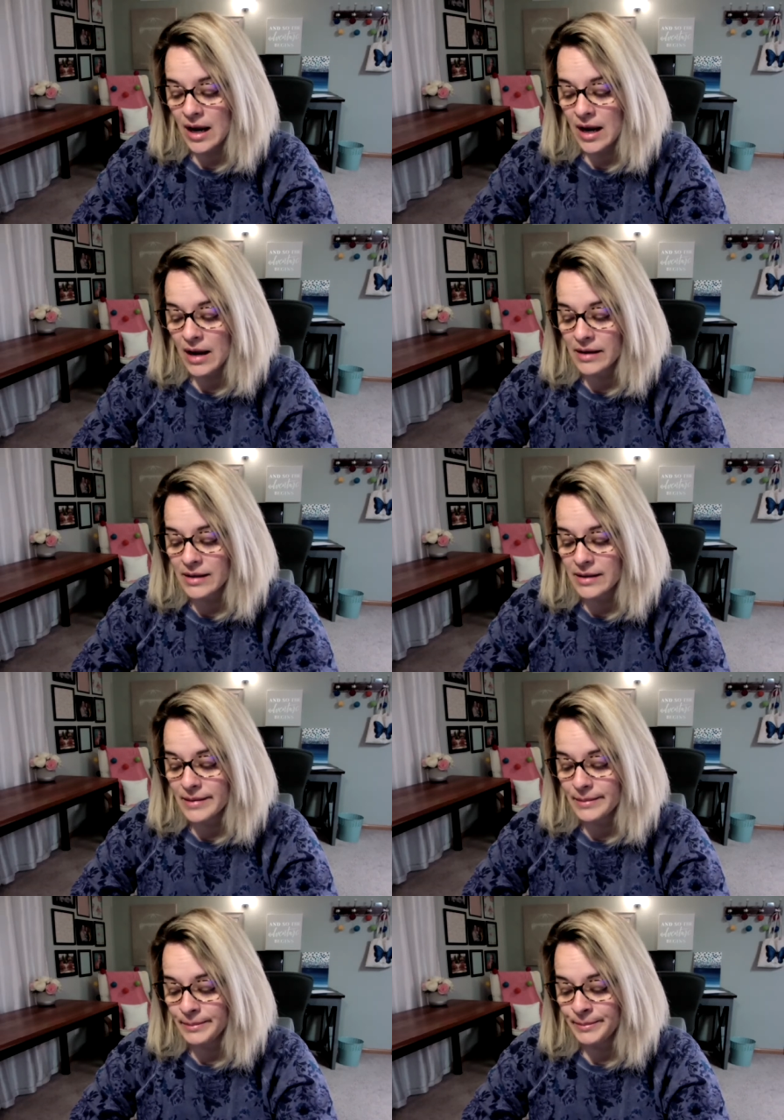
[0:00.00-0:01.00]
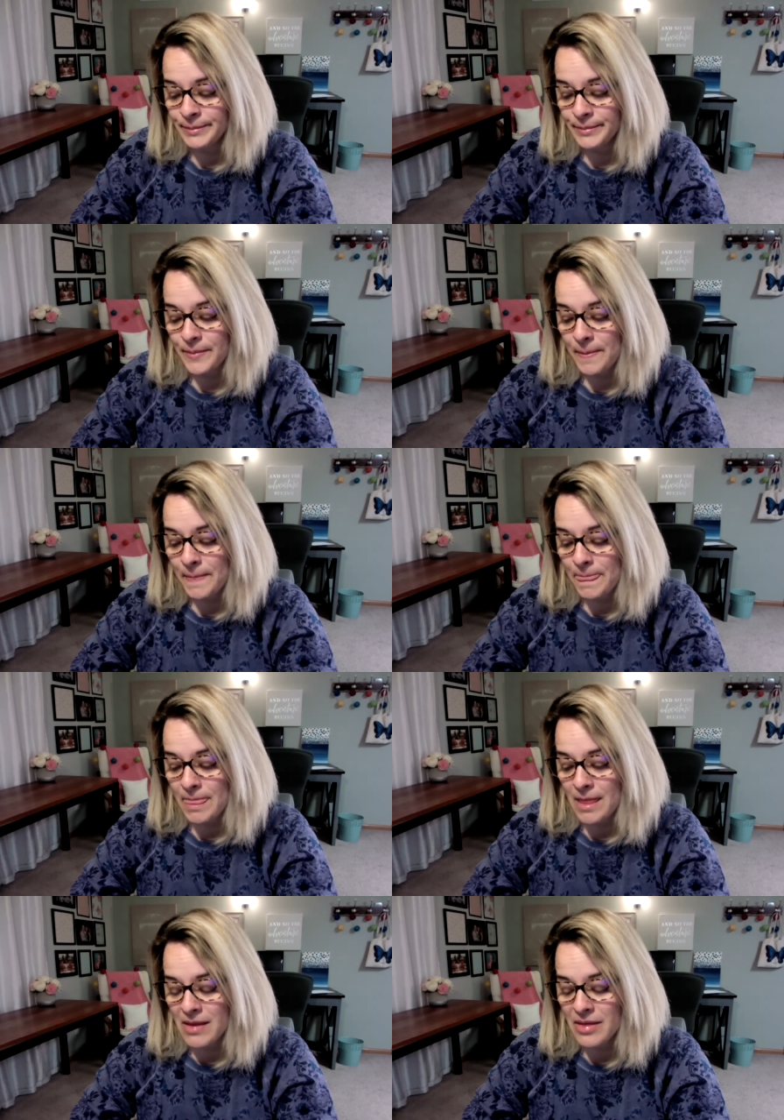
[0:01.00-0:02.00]
And um,
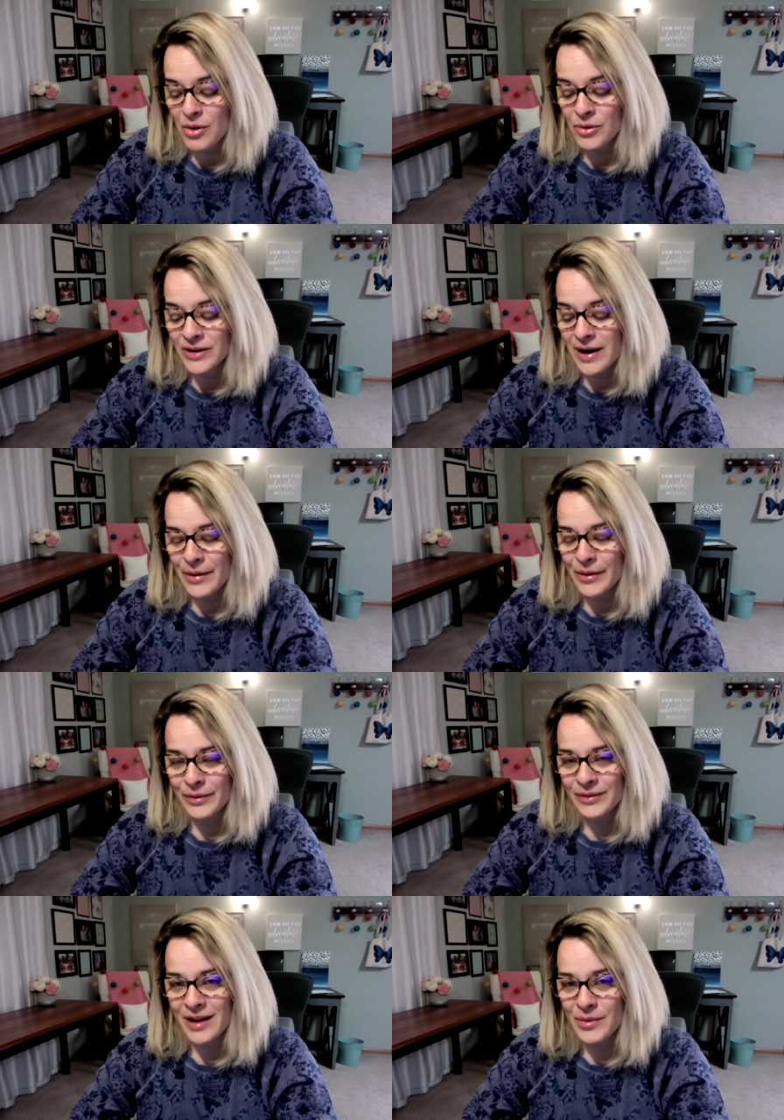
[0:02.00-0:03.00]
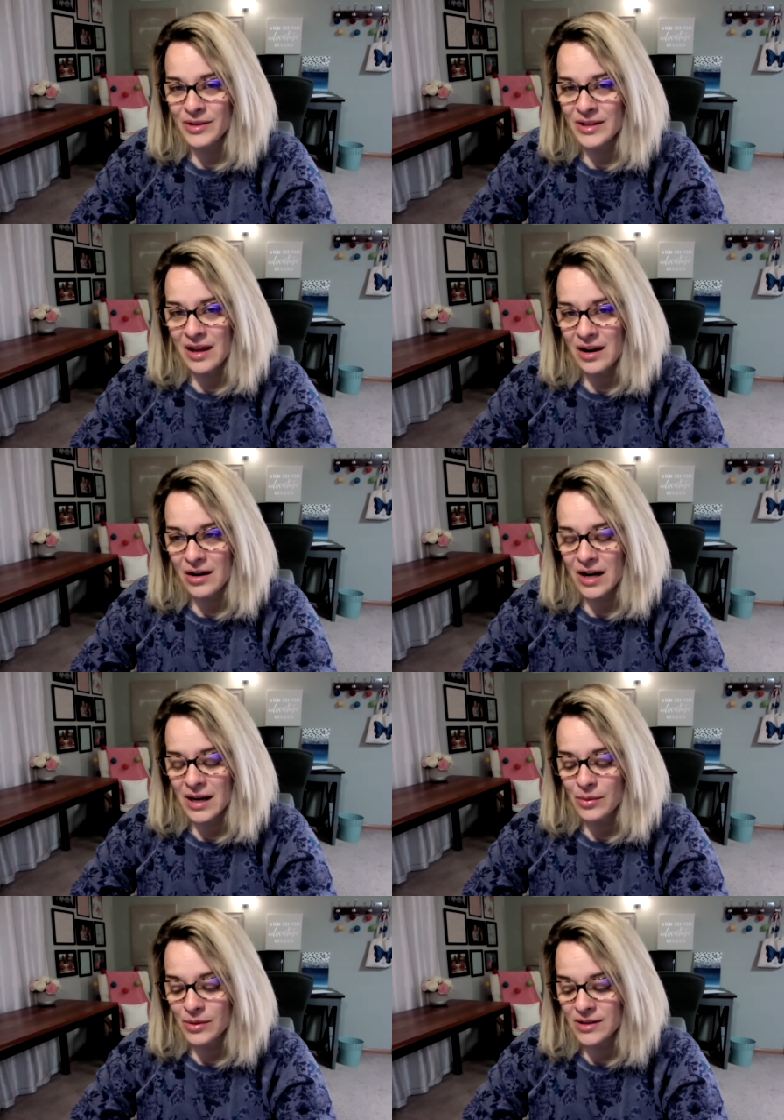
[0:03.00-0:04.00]
the whole time, though, God was there and He
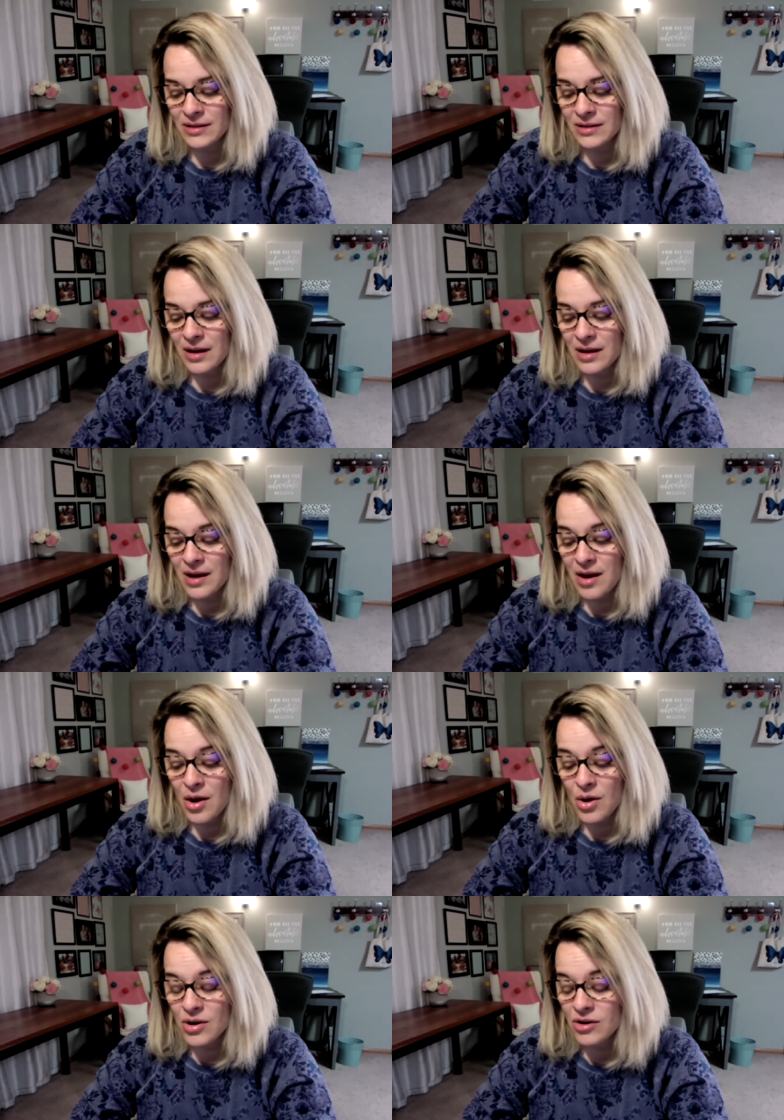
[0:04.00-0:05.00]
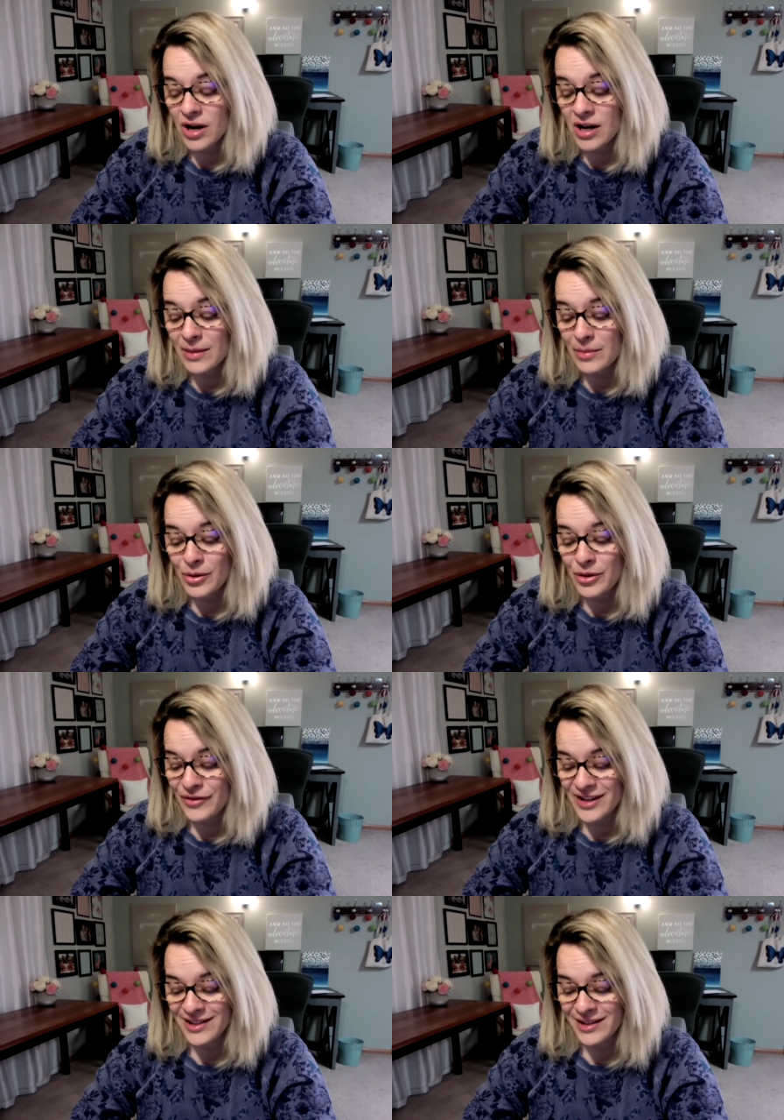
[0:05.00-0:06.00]
was cradling both of
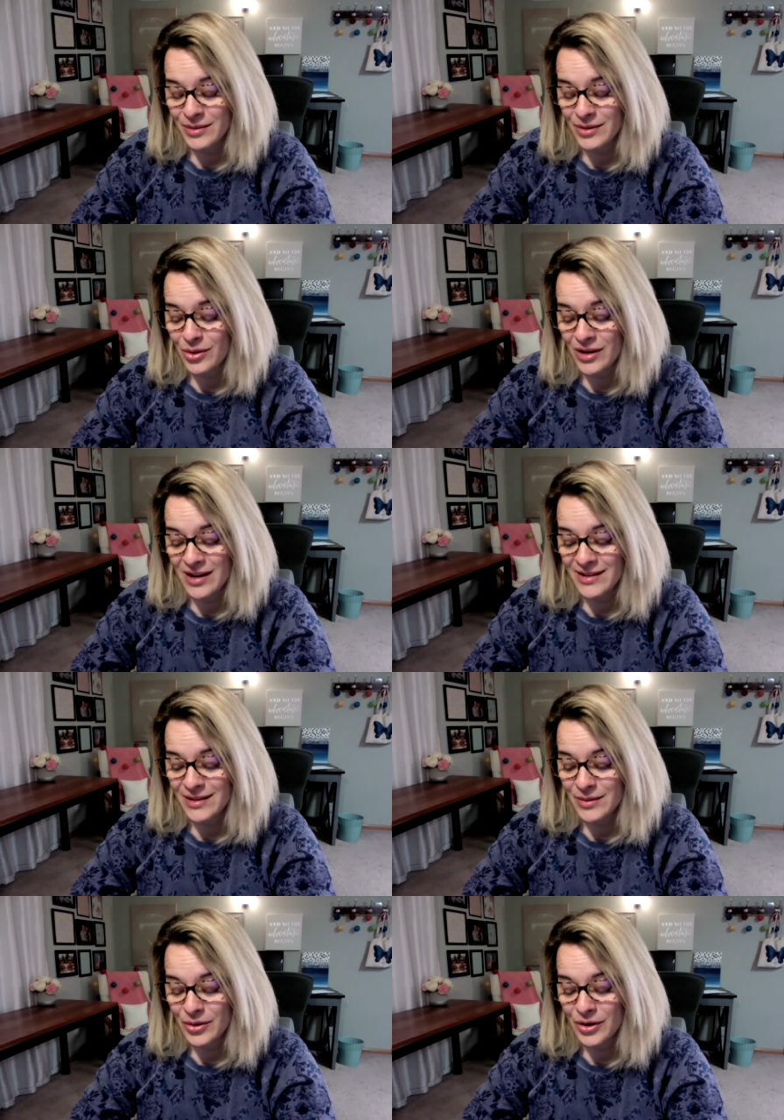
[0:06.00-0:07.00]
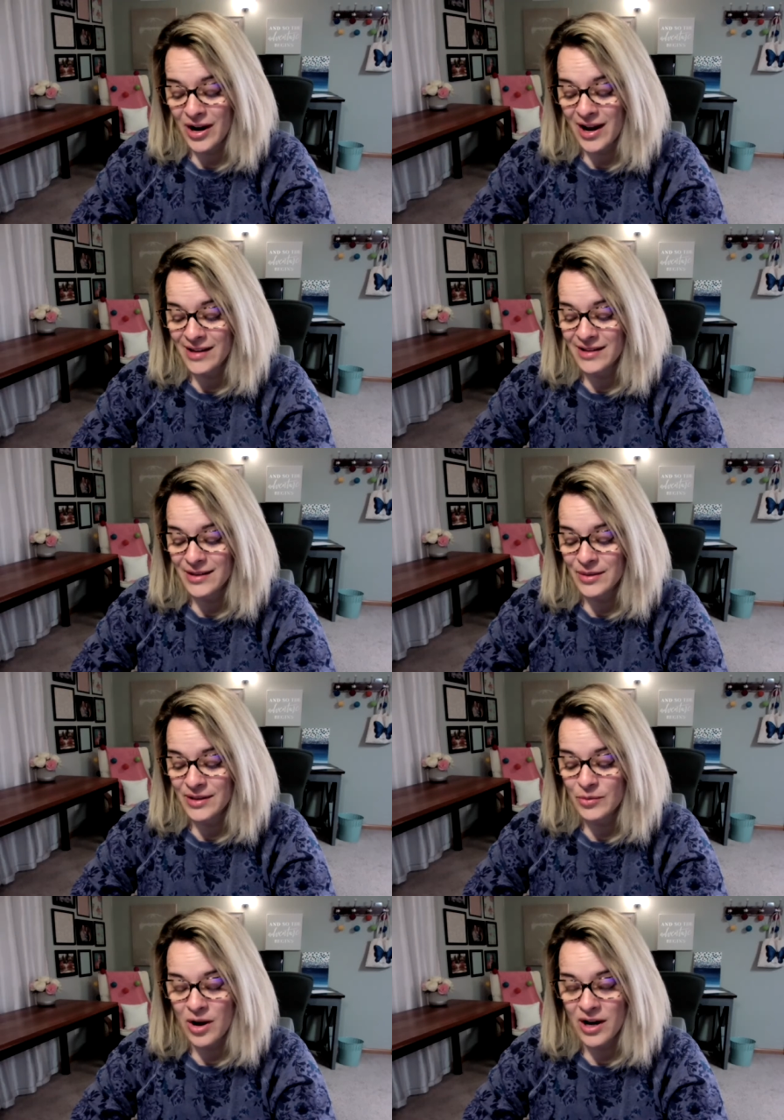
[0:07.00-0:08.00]
us. He was holding us, He was holding our hands, He was
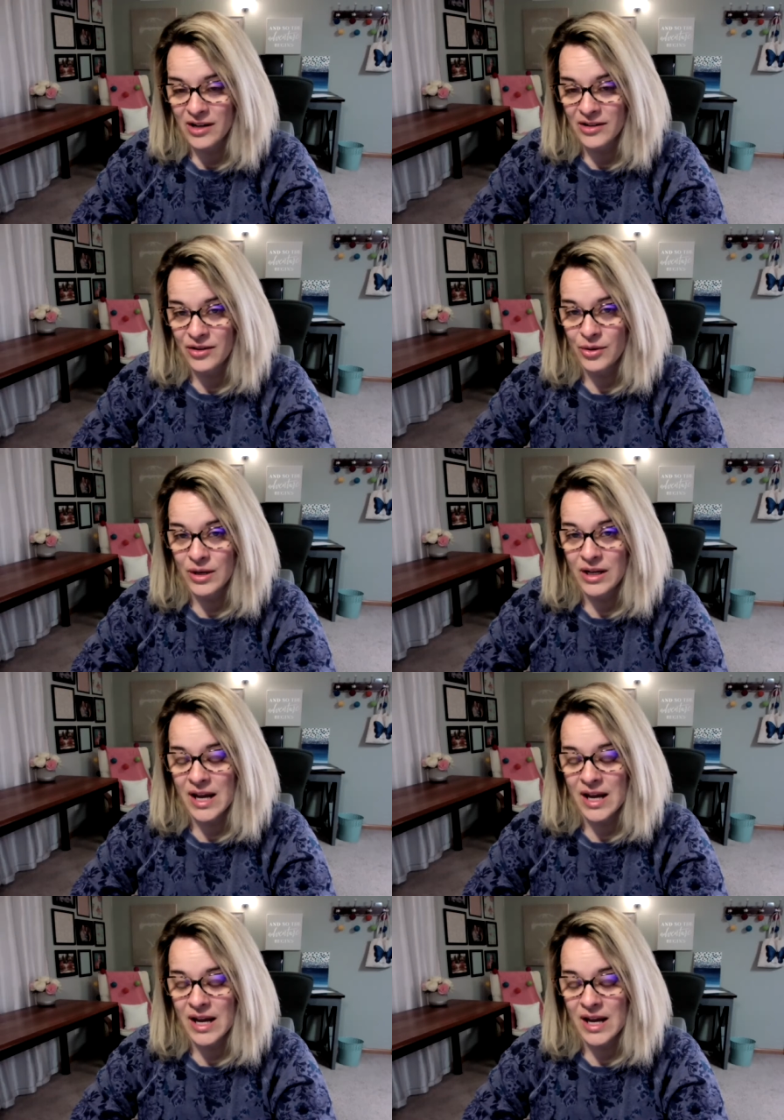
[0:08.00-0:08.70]
walking us through it.